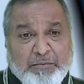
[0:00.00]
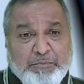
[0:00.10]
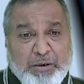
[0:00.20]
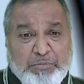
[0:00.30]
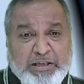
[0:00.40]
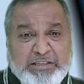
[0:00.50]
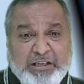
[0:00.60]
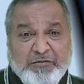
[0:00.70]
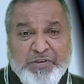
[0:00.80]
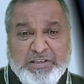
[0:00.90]
Public
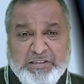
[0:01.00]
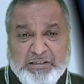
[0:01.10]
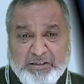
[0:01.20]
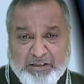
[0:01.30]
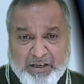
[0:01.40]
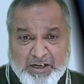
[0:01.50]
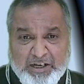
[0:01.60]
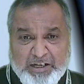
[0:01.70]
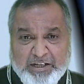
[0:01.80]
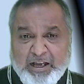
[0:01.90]
Service
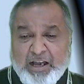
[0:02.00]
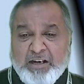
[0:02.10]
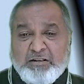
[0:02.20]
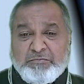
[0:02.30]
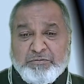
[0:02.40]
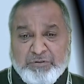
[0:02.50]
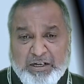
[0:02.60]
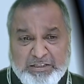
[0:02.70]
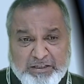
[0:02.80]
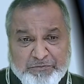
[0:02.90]
Guarantee Act,
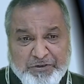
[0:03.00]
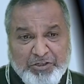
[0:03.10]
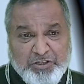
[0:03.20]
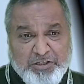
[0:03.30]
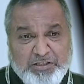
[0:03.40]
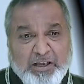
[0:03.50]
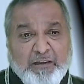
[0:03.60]
that is the features,